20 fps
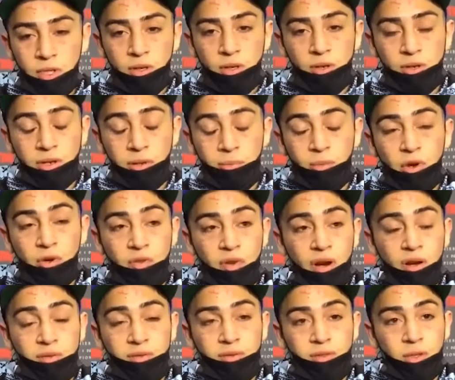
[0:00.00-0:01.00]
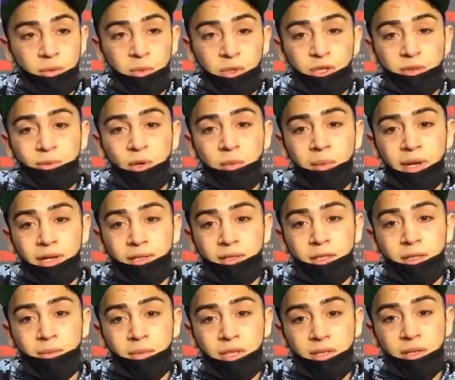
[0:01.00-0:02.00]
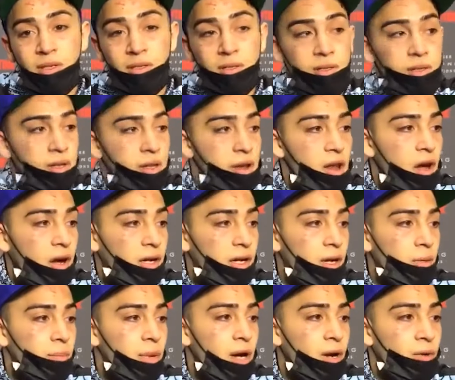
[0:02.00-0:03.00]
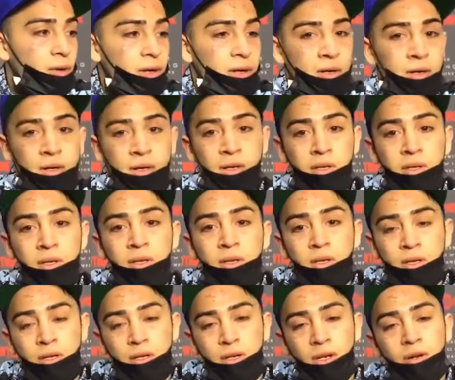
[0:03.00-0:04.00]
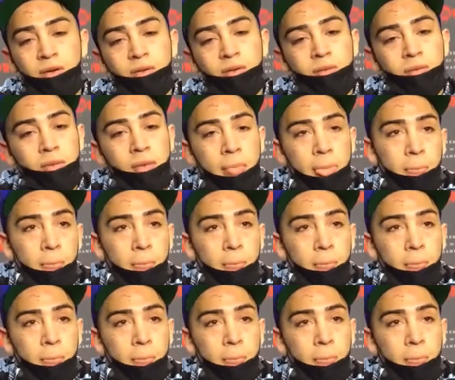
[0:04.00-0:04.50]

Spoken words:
you know, they both have so much momentum and the knockout power, you know.